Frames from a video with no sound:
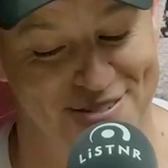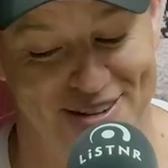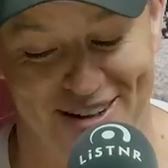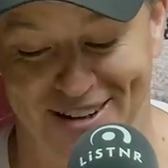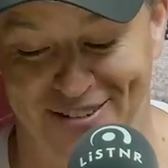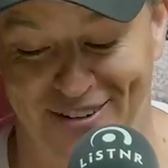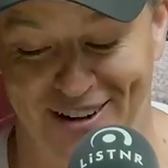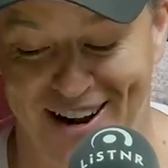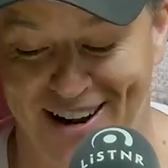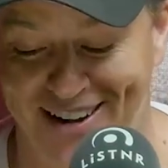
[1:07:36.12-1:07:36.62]
He's
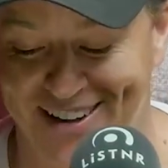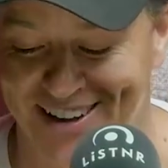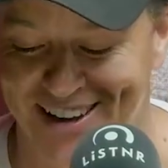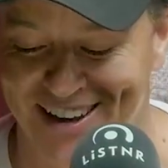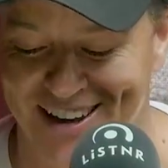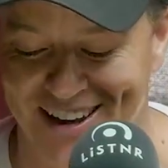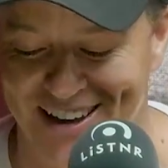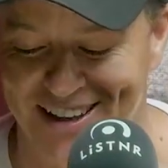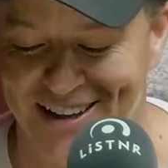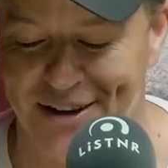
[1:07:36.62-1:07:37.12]
give it a
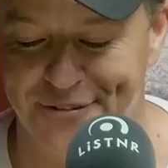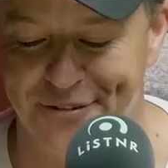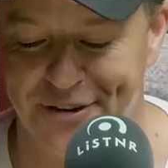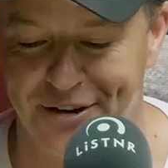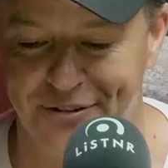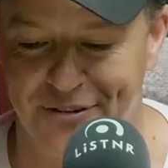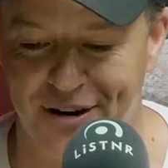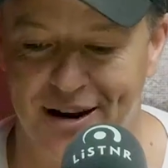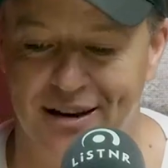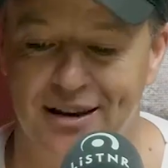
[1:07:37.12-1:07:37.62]
crack.
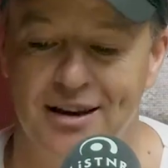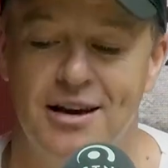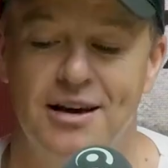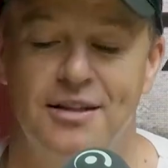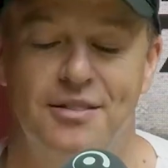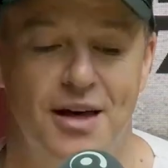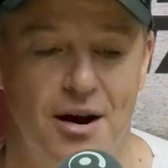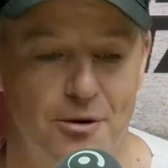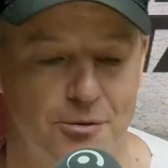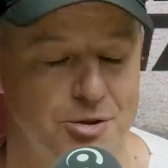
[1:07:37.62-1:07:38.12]
Give it a crack.
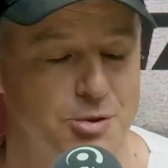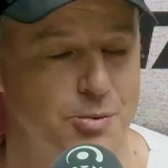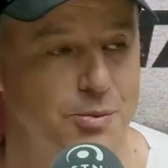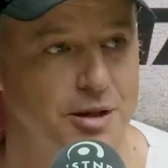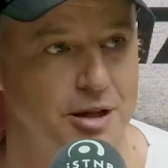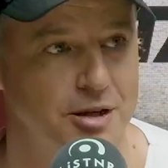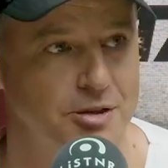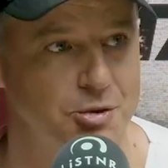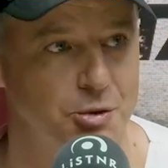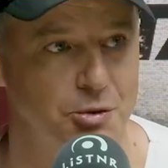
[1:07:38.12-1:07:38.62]
That
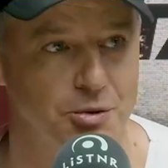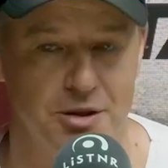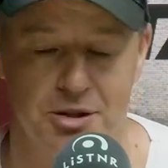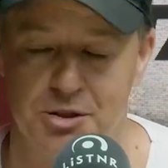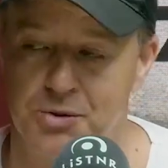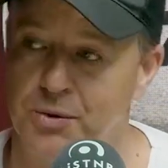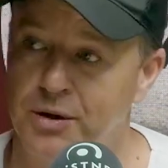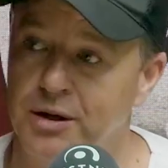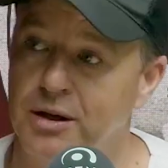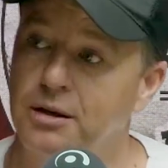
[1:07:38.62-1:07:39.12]
was Willow
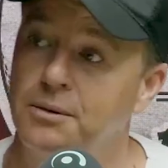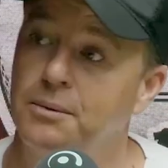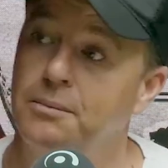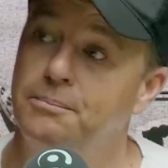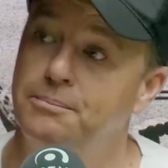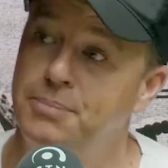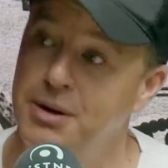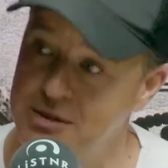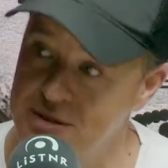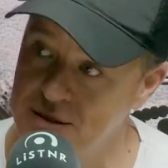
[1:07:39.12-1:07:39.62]
Talk this week.
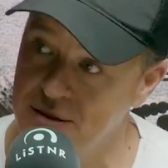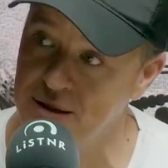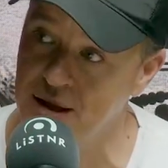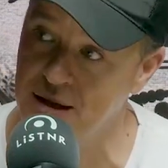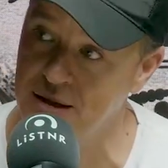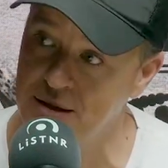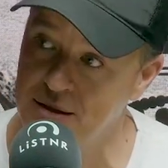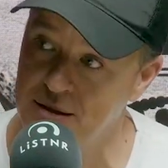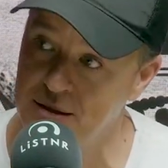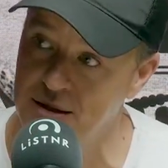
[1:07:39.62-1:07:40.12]
Best
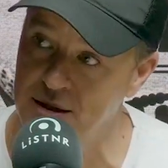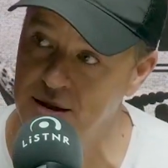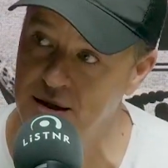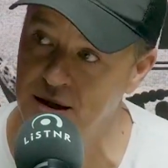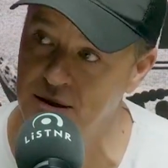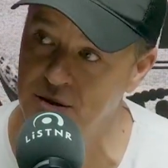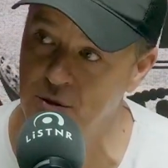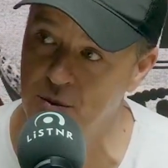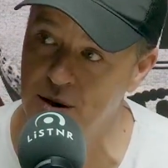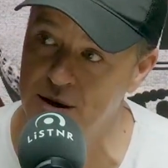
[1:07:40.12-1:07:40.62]
of luck in
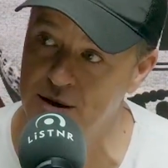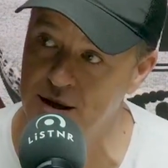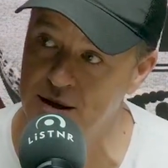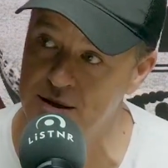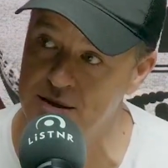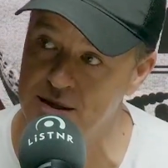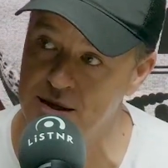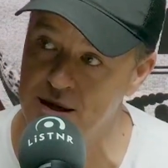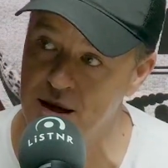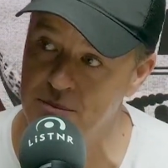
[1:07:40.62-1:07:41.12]
the
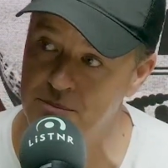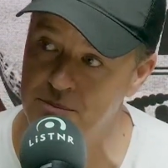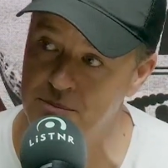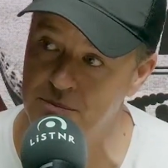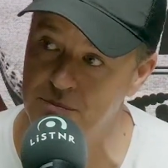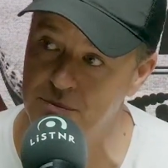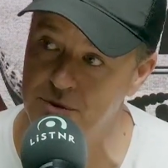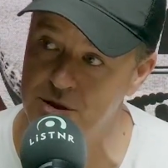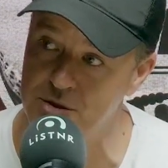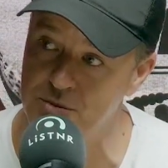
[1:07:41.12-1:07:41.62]
one days to
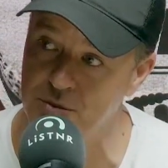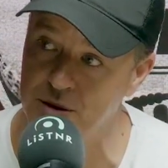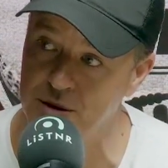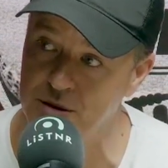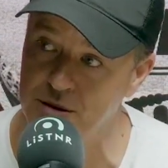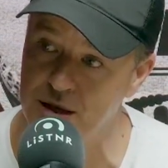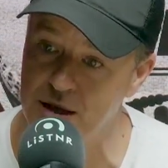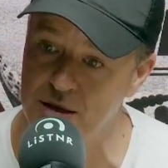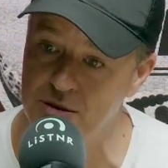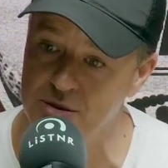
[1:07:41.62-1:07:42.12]
come this
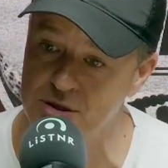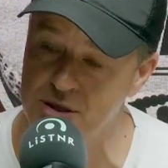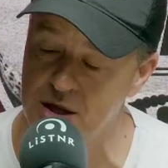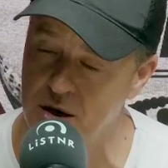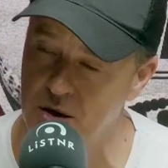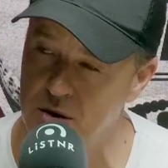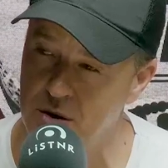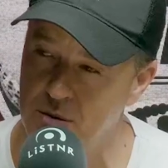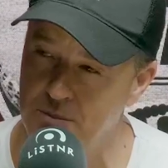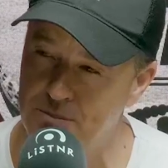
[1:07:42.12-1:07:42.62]
week,
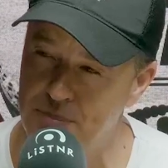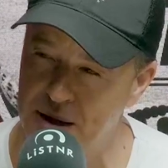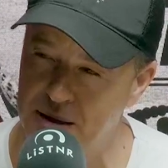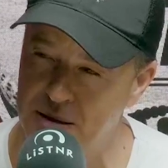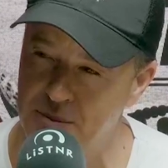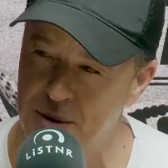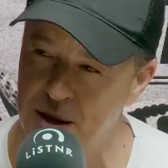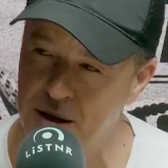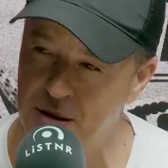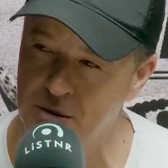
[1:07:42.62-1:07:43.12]
Hill. So
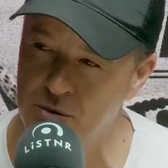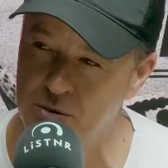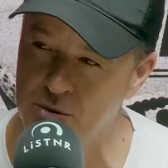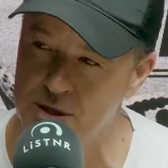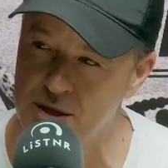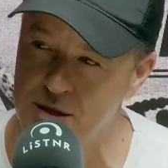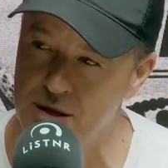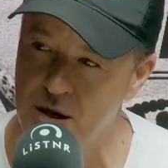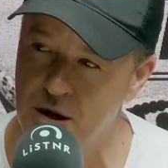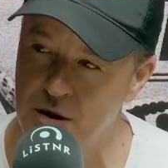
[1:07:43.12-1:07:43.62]
back to back
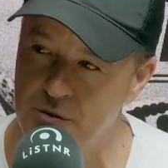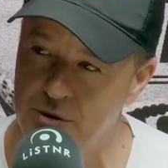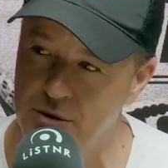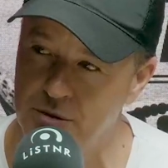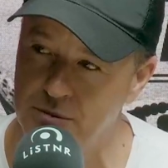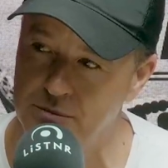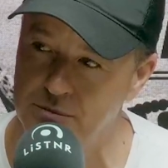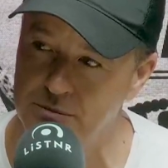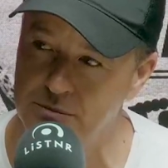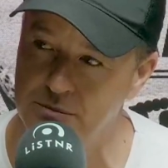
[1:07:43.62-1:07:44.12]
at North Sydney
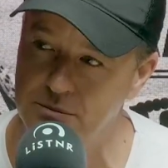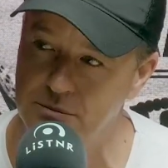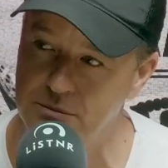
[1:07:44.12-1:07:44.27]
Oval.